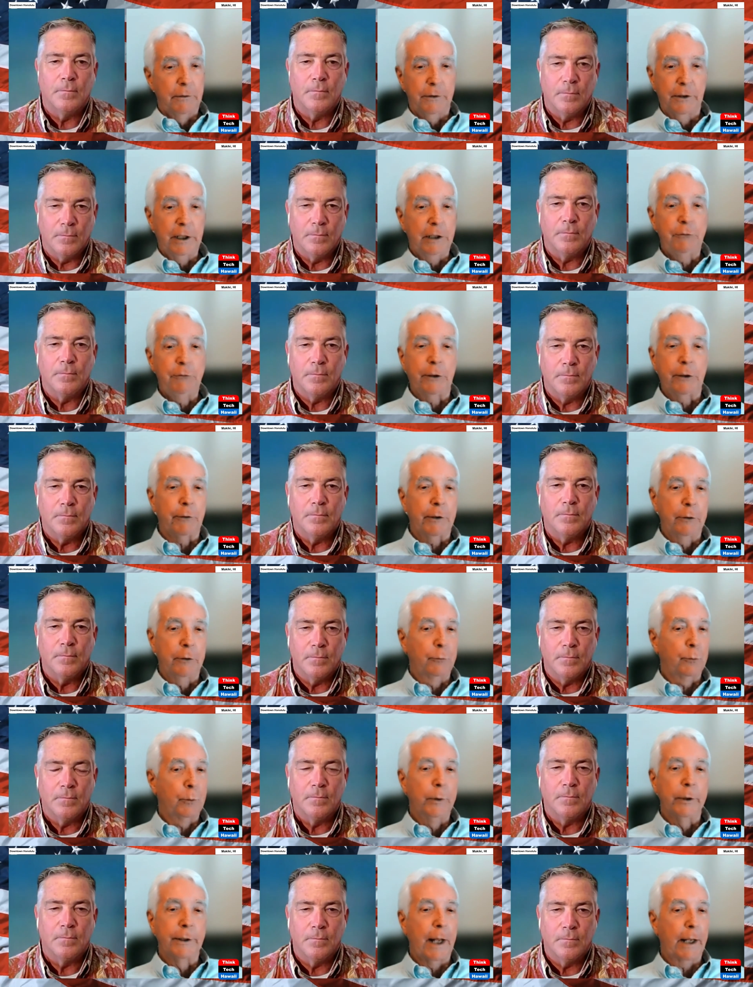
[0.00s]
Speaker 1: These hearings
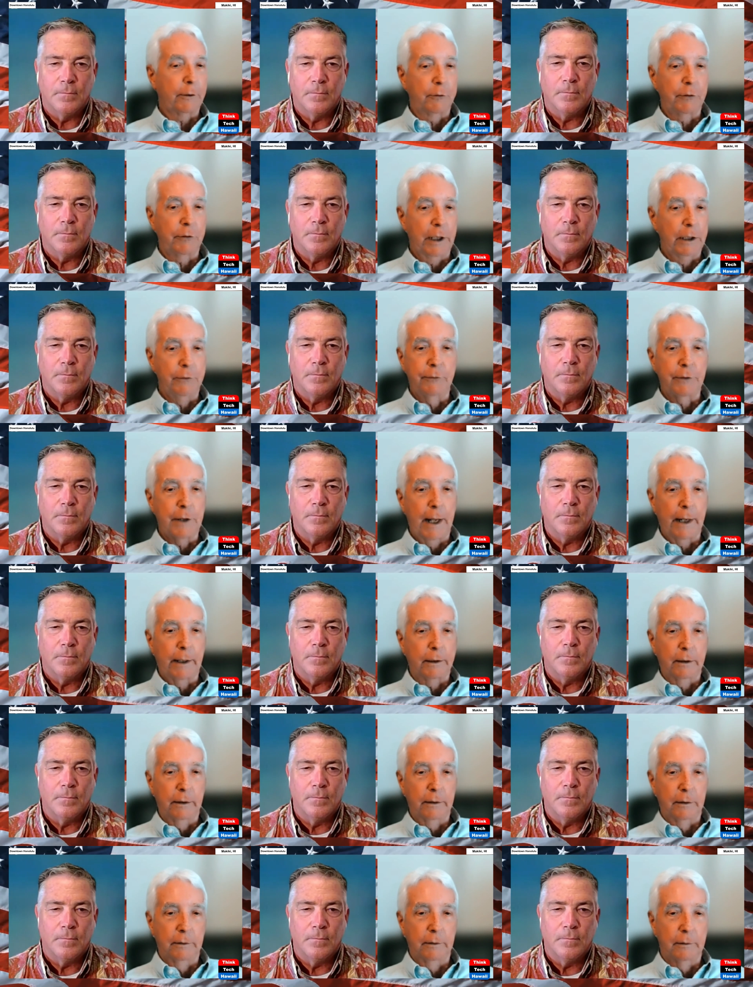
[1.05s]
will not change that.
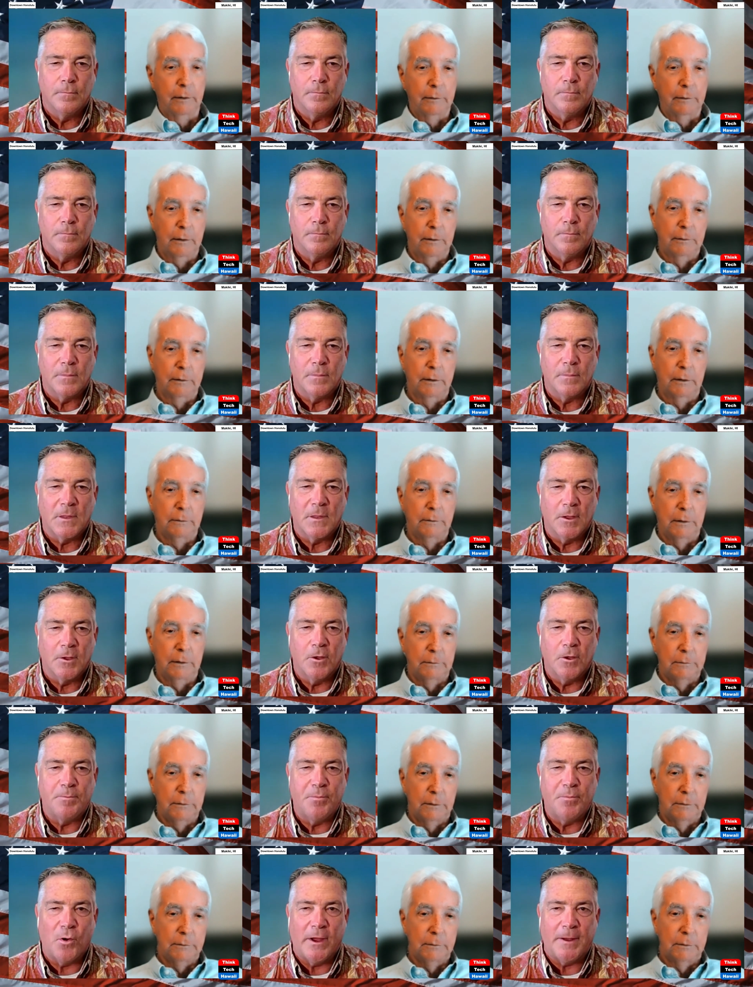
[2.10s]

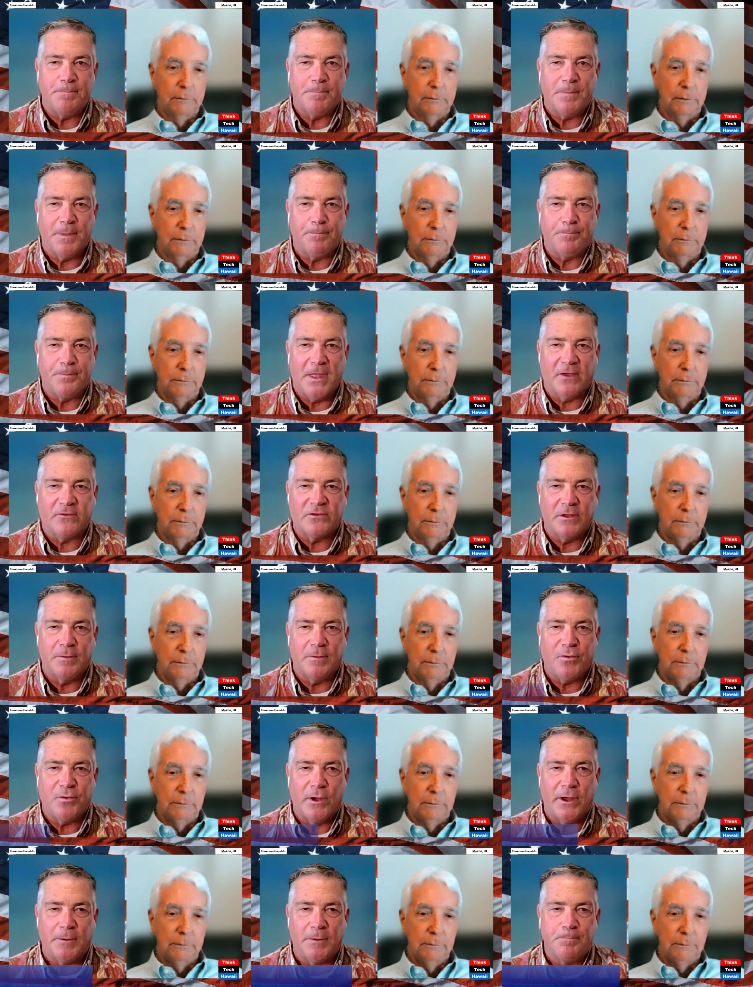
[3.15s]
Speaker 2: Good point. Excellent
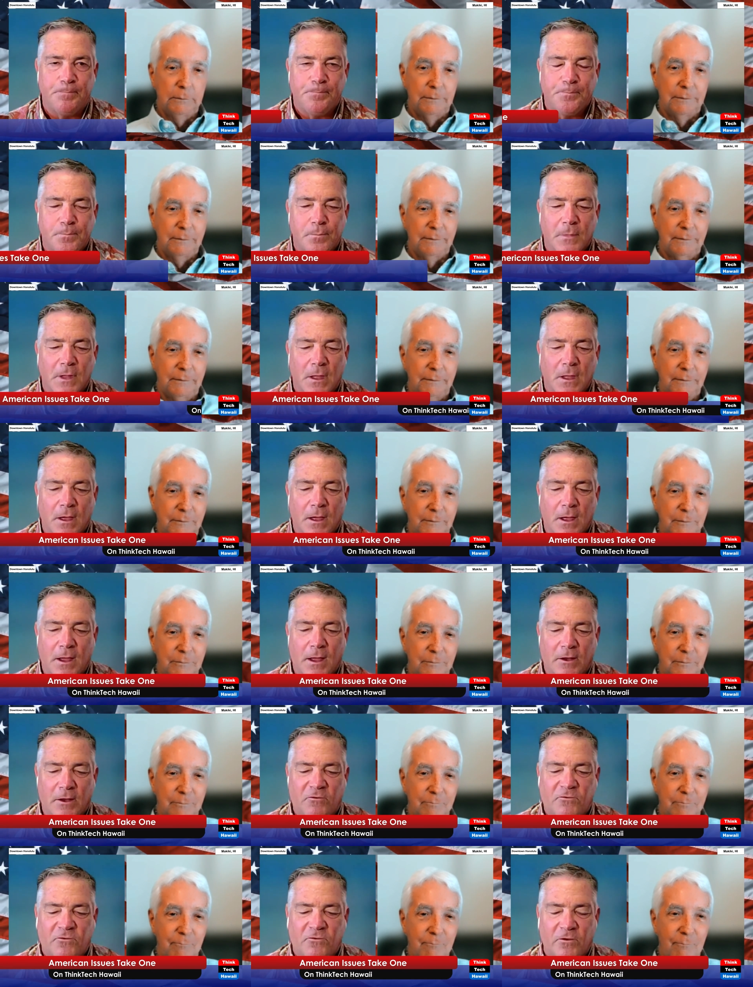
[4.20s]
point. Uh,
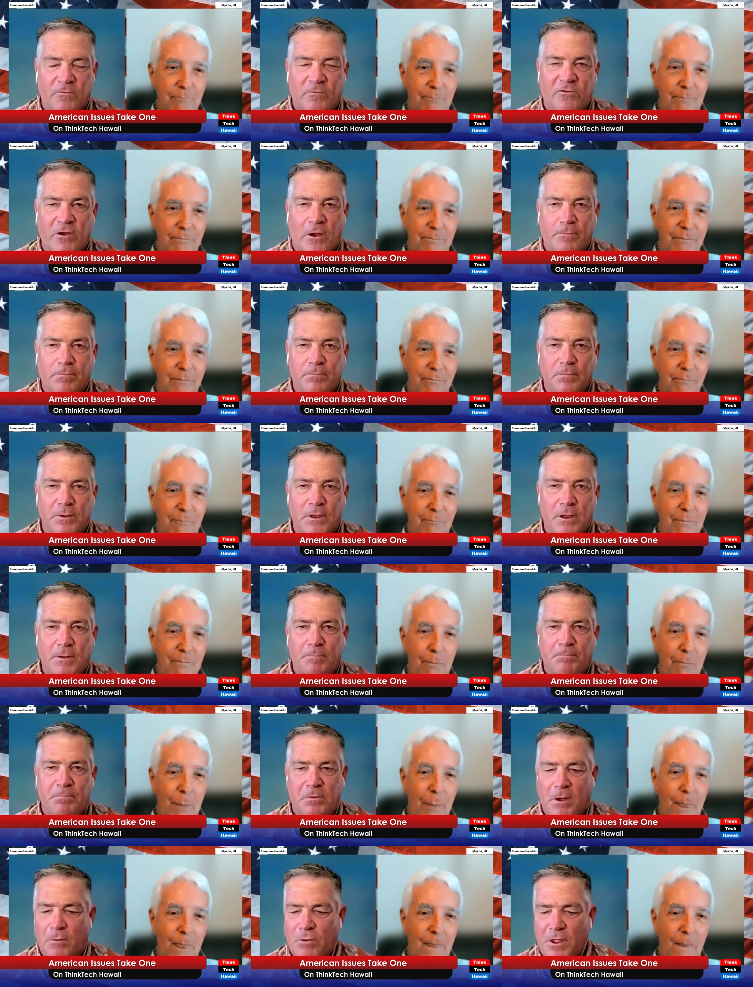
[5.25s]
Chuck, um,
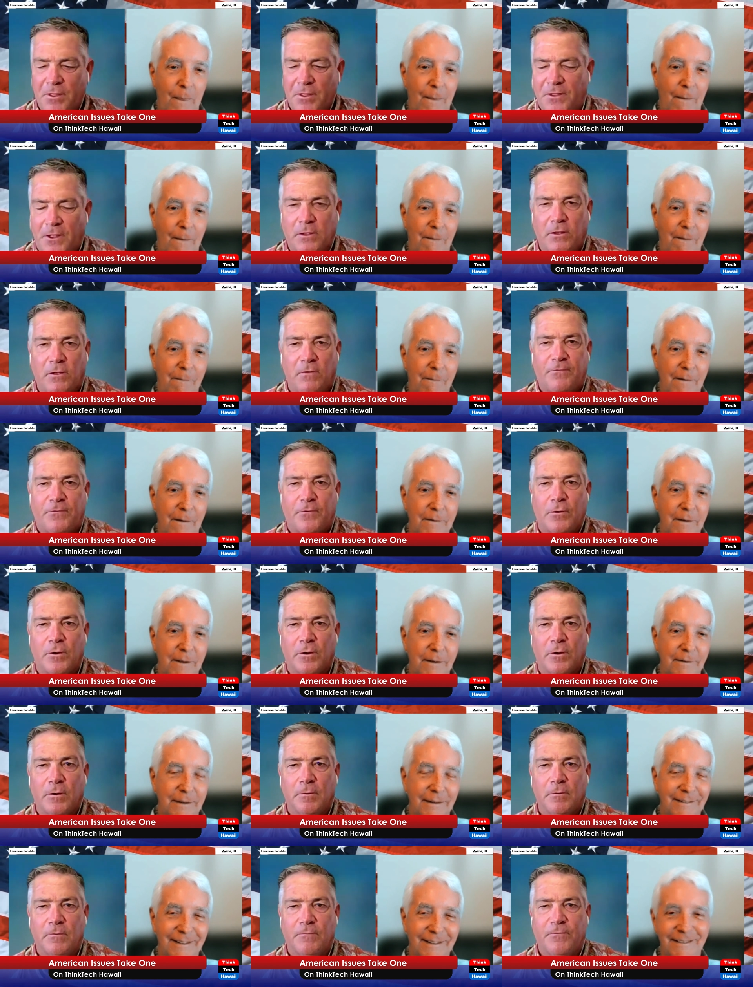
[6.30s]
I want to thank you
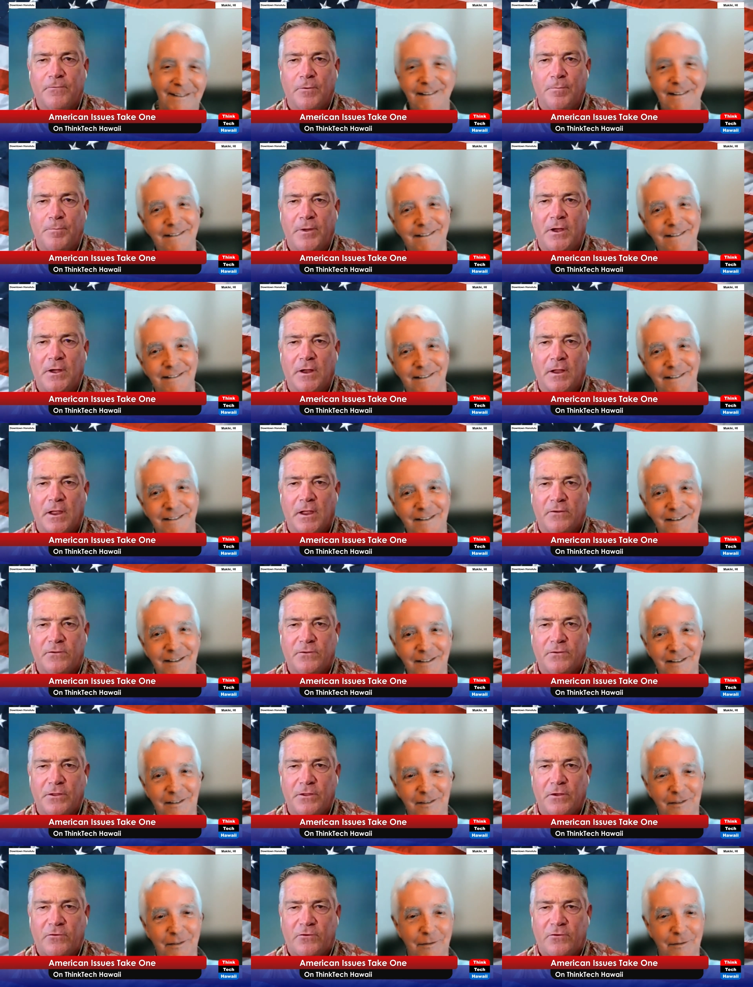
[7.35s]
for for being a guest
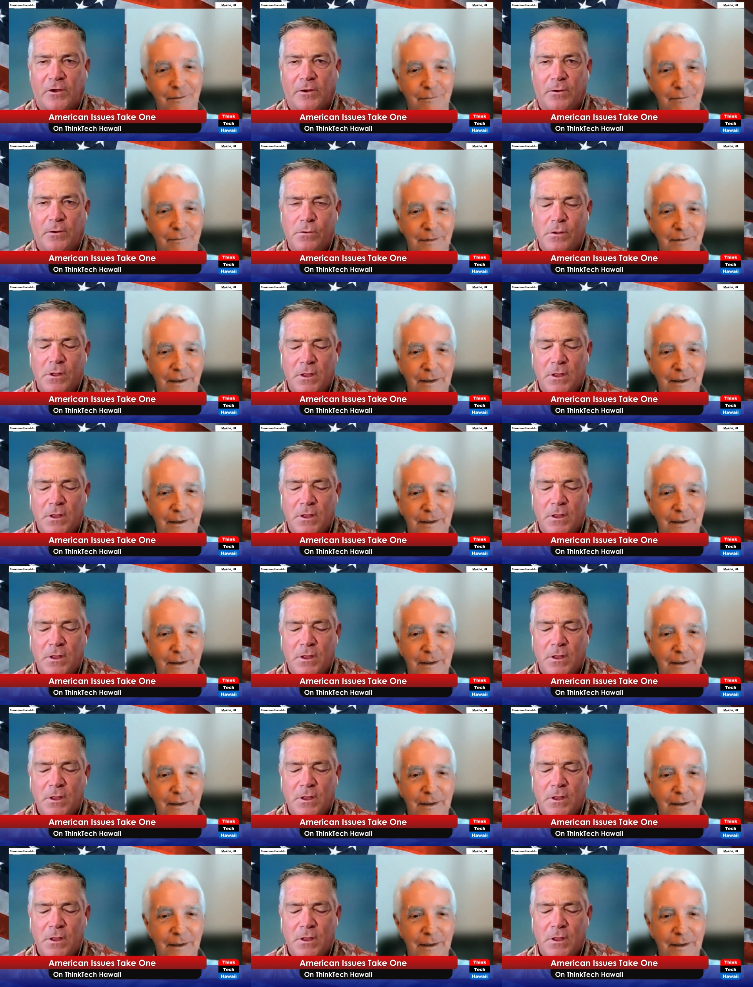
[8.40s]
on this show.